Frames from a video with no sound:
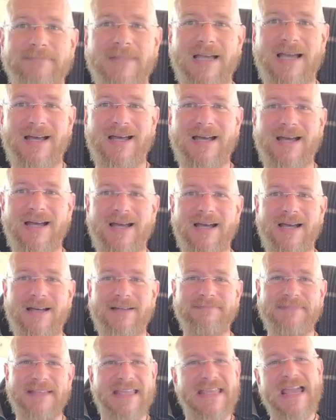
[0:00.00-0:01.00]

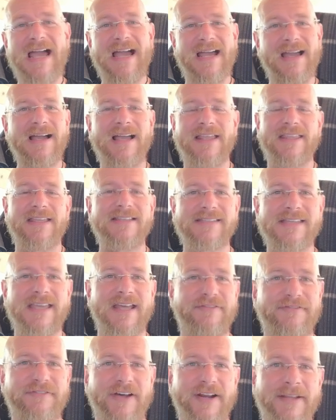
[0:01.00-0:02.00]
Uh, yeah, I think it's
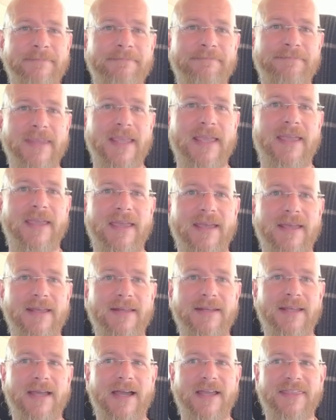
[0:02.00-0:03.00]
kind of funny,
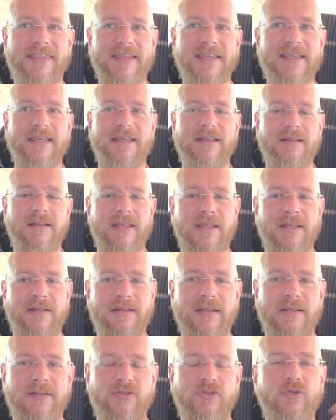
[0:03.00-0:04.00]
and I think it
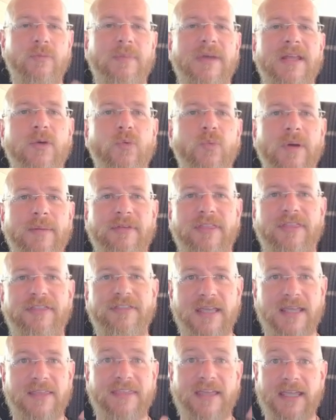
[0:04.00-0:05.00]
it too many women
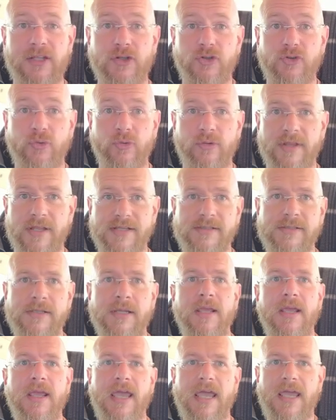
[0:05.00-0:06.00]
think they can do this,
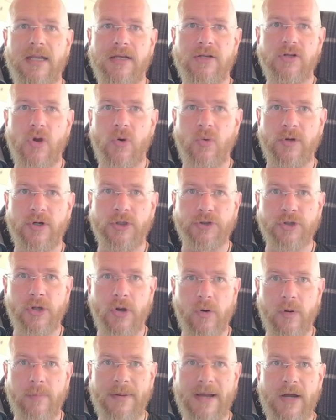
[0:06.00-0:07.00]
and no one will
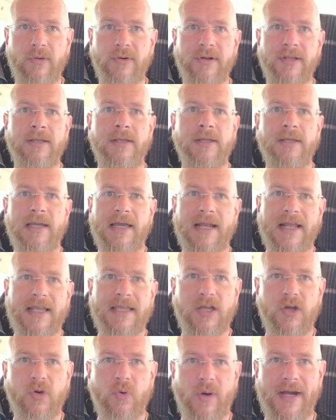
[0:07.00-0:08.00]
know about it, and I
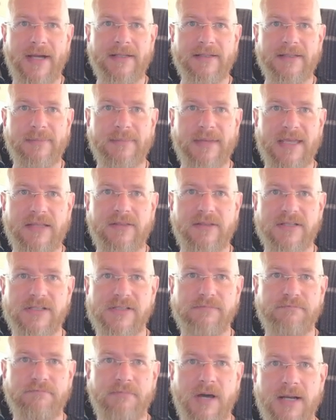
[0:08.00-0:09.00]
can quietly make
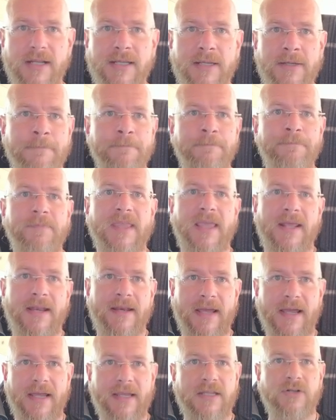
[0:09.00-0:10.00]
this money,
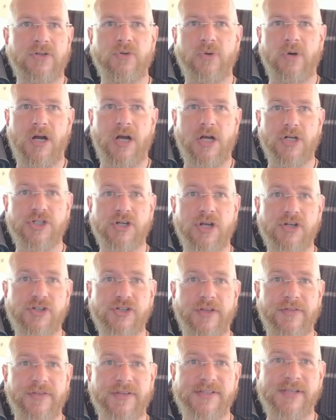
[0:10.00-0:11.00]
and I can do it hush hush
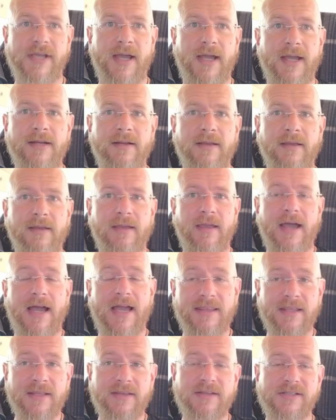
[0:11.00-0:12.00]
on the side.
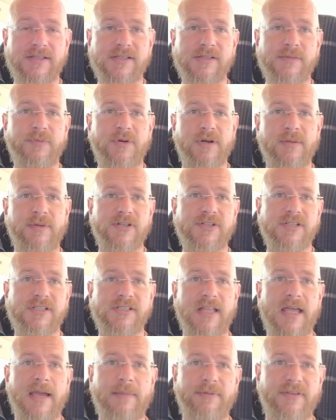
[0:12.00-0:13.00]
I think this is a pretty much a
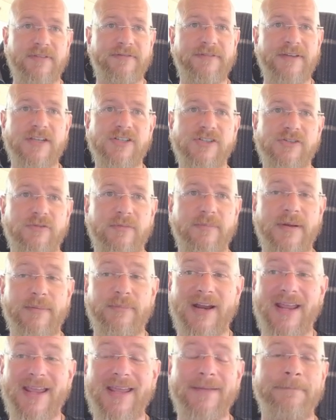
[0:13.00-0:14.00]
slap in the face to
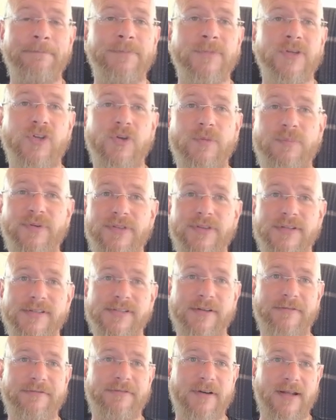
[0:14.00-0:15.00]
remember. Hey, you put this
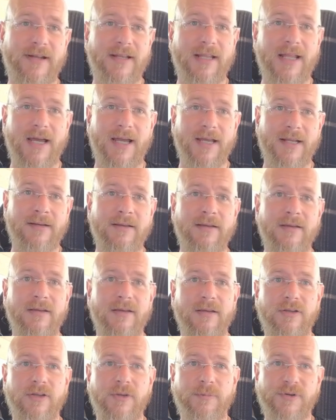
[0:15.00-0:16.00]
stuff online,
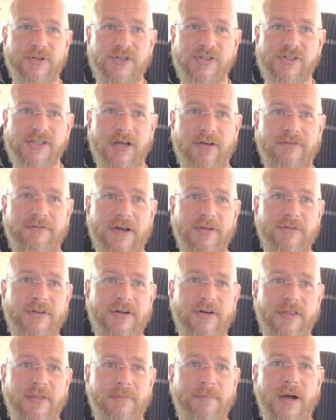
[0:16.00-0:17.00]
you put yourself out
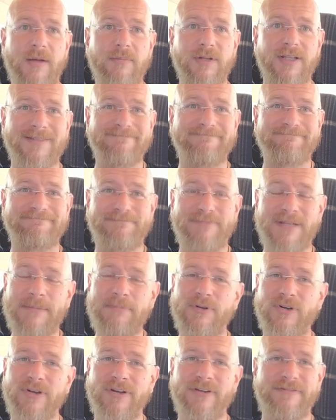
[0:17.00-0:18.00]
there to the public
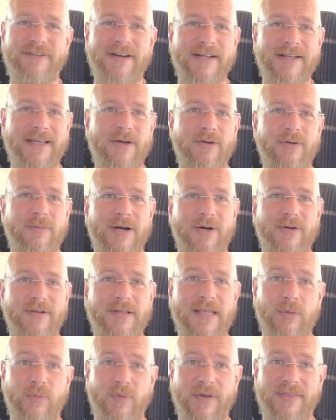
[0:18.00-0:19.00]
people are going to find out about it.
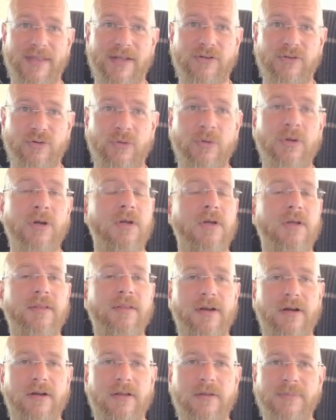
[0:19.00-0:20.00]
And when they do,
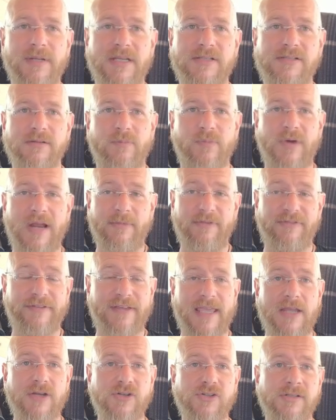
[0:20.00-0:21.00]
there can be some
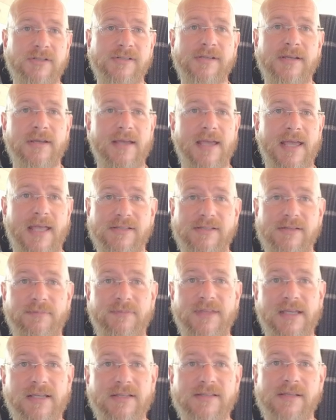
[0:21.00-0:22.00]
ramifications and some
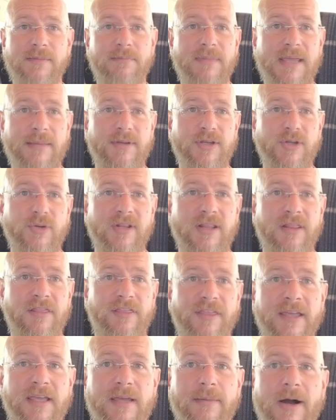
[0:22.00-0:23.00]
things that maybe you didn't
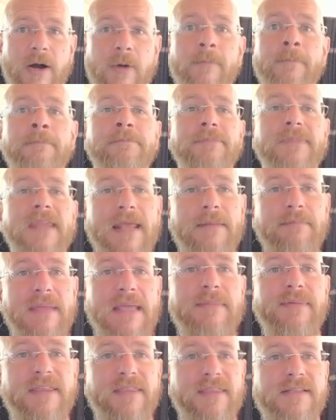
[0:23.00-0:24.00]
think about. And
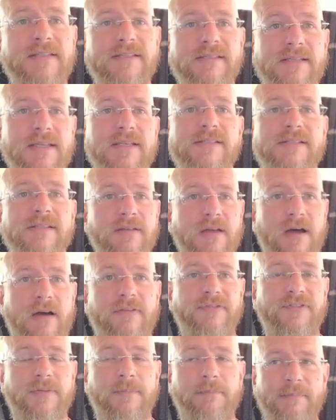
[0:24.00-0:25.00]
maybe this is
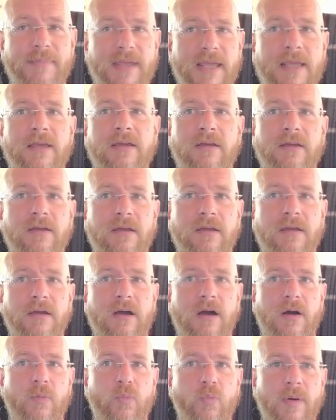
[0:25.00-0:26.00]
enough to make
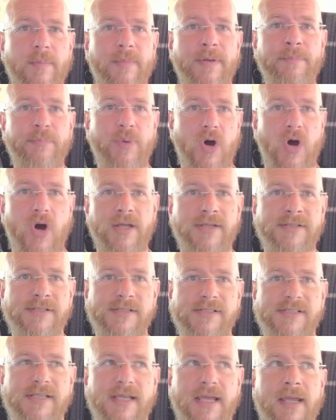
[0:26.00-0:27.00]
a woman pause
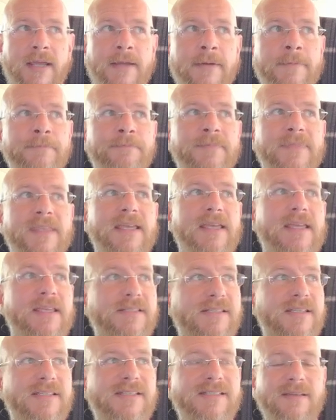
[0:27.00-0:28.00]
and say,
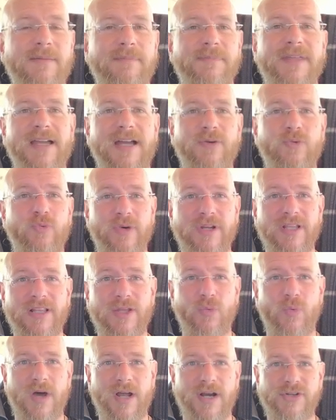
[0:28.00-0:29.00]
is this something I
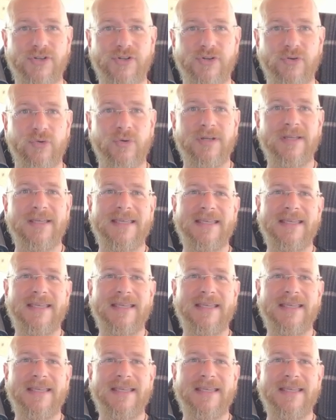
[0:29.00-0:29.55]
really want to do?